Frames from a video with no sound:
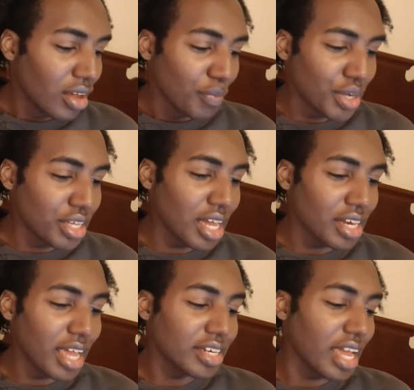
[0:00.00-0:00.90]
But yeah,
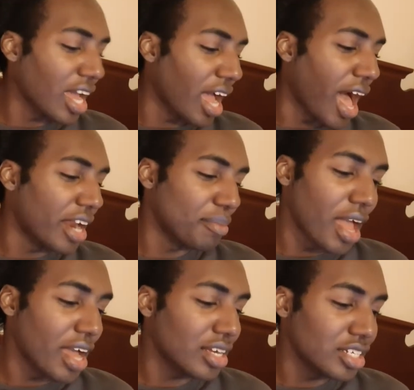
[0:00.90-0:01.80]
they
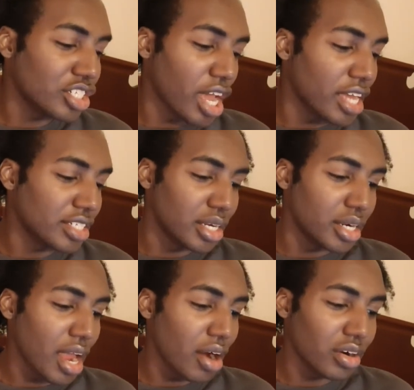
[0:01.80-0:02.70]
automatically changing the
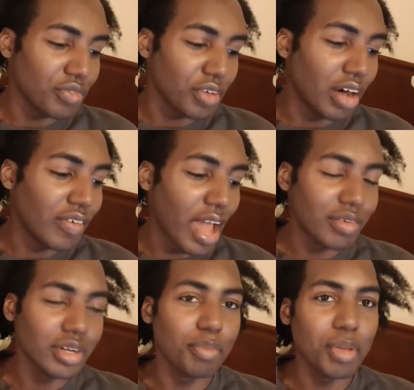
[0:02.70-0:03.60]
narrative of
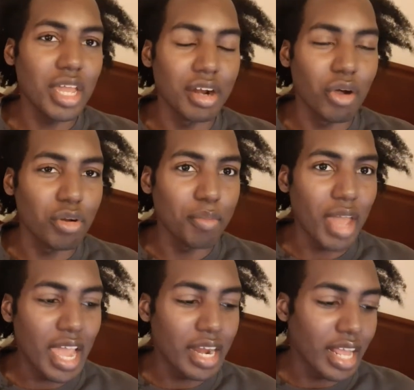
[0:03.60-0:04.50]
having to depend on a
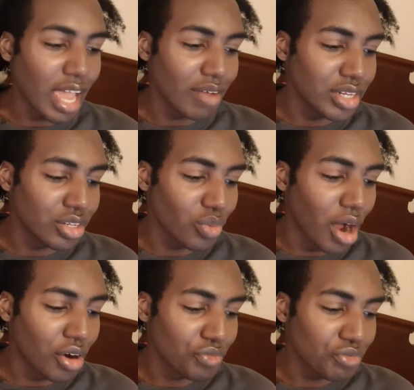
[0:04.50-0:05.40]
man and having to do
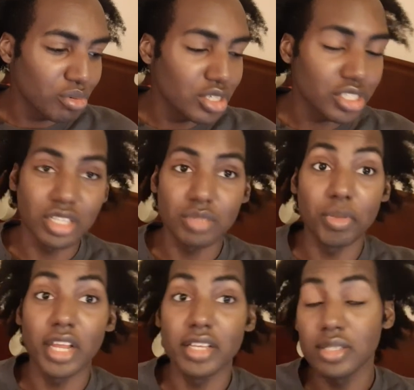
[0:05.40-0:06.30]
all the foolishness,
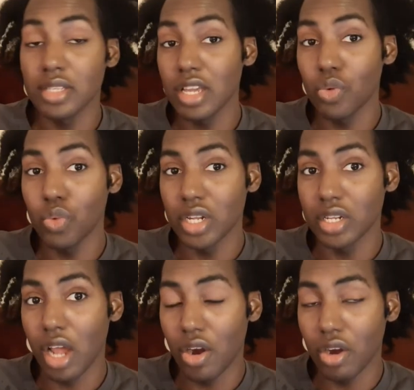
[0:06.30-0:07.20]
but they still with the
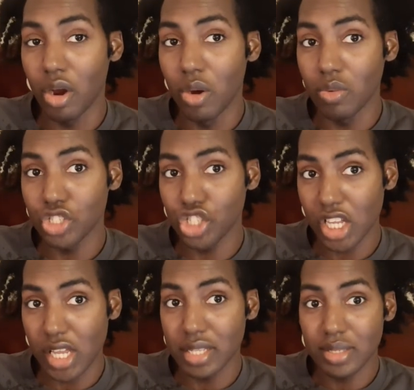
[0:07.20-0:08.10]
darn gone
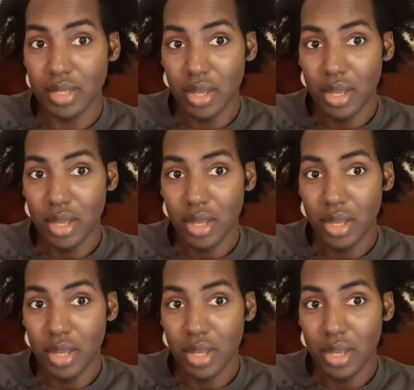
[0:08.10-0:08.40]
shits.